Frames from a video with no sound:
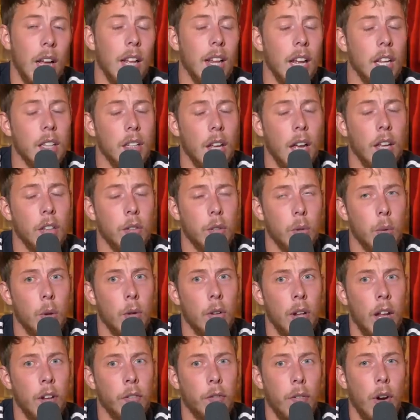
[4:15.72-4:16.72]
that as as,
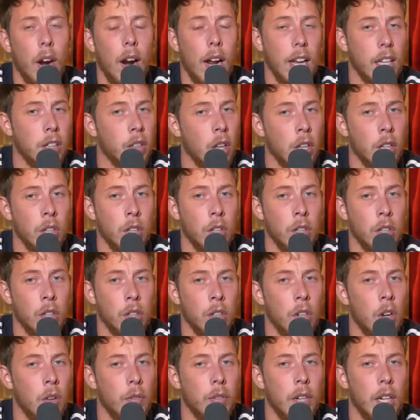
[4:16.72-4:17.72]
as far as you're
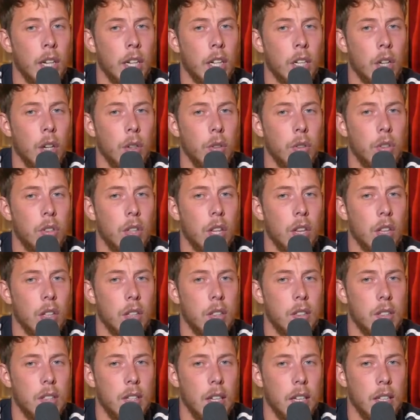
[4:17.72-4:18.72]
you're not really close to the
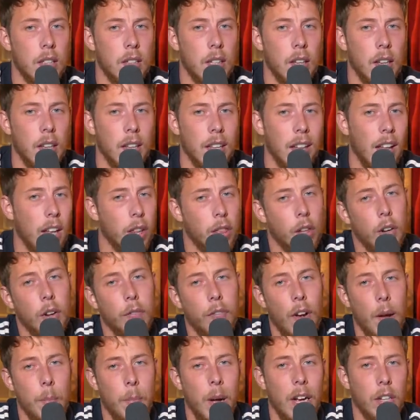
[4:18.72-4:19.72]
city. Like thirty
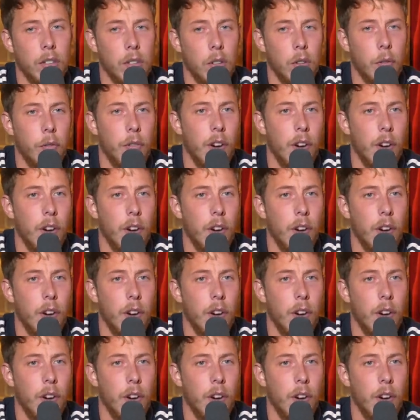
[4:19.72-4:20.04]
five miles is a